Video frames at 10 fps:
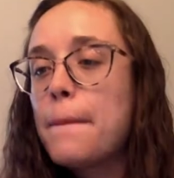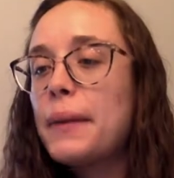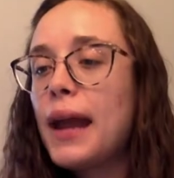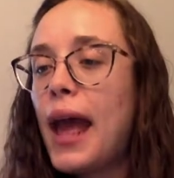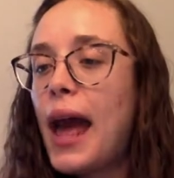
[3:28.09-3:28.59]

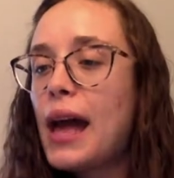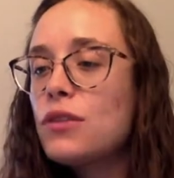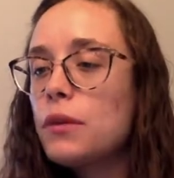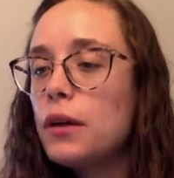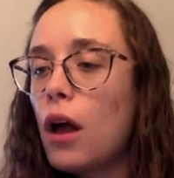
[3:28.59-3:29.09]
But as
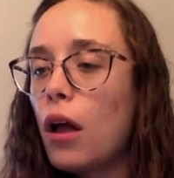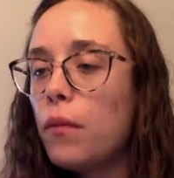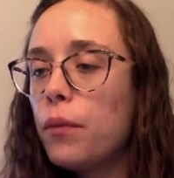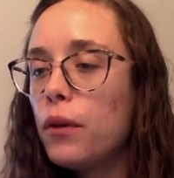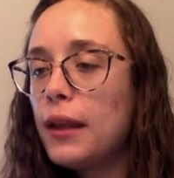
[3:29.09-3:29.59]
we are
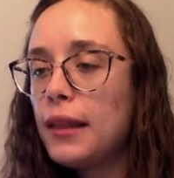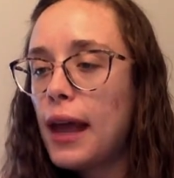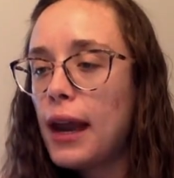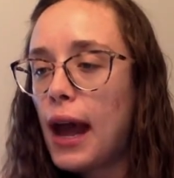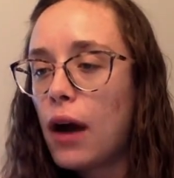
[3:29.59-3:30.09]
all pulling
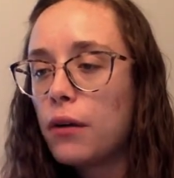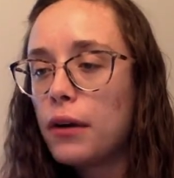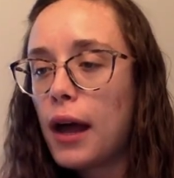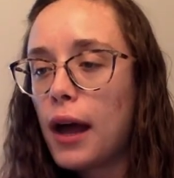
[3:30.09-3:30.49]
that out,